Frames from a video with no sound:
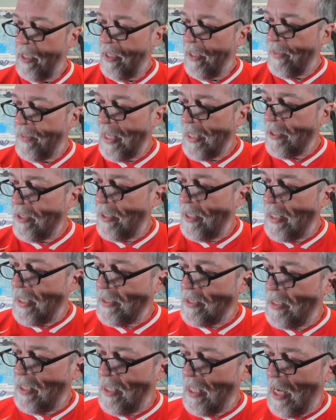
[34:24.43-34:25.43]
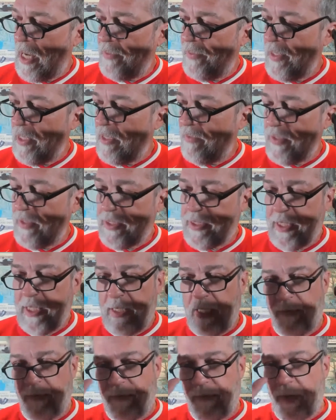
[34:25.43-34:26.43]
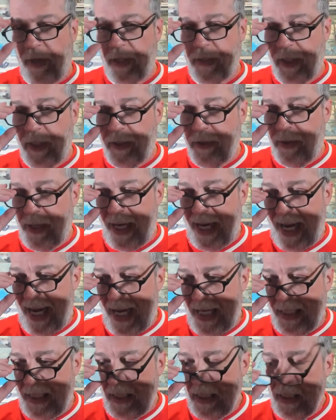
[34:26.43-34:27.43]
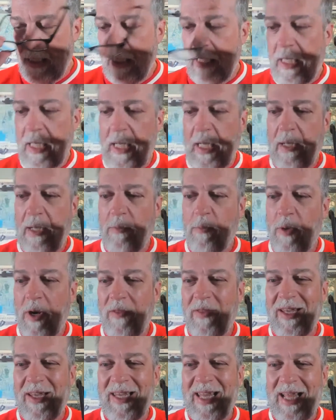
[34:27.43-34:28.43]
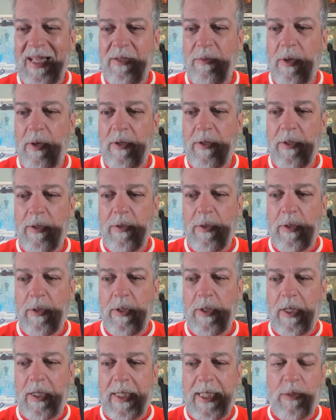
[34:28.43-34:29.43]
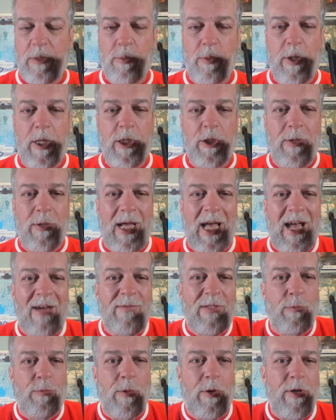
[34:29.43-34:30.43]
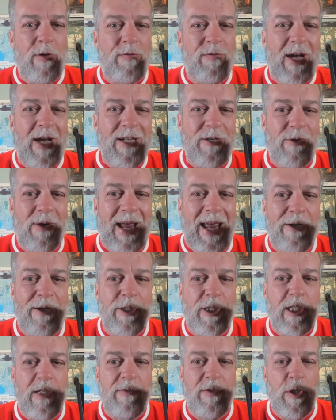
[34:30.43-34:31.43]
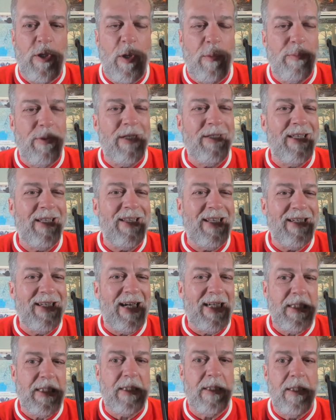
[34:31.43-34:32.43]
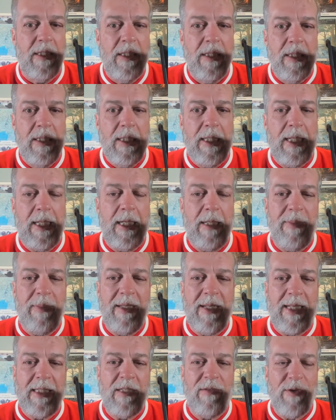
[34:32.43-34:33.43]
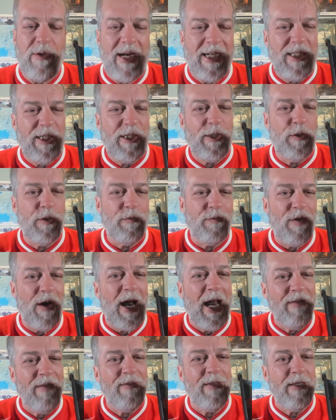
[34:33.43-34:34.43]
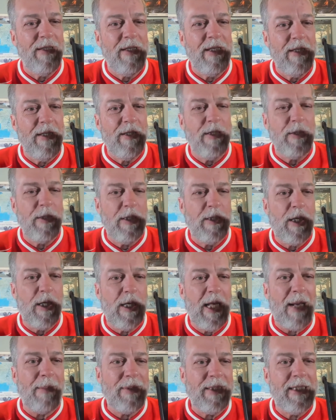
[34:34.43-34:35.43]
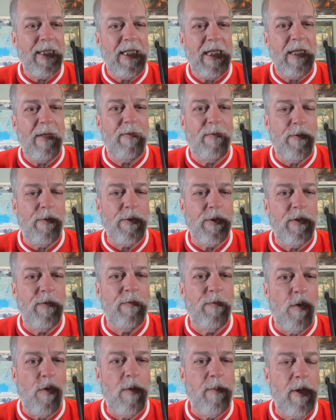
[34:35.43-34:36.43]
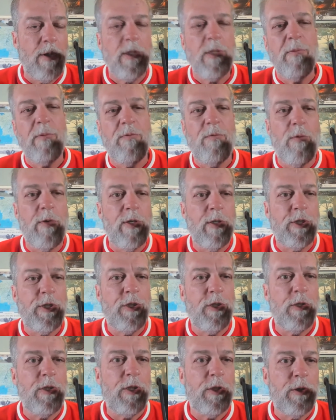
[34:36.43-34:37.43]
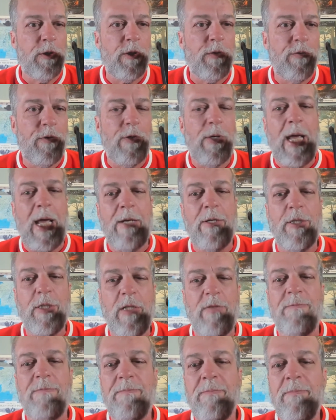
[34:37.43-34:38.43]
Thank you, Nancy. I think if the ceiling falls on your head, one of the least worries you have is where to find your handkerchiefs. You don't breathe in the dust. It'd be nice if you actually survived the collapsed ceiling first and foremost before you search for your handkerchief.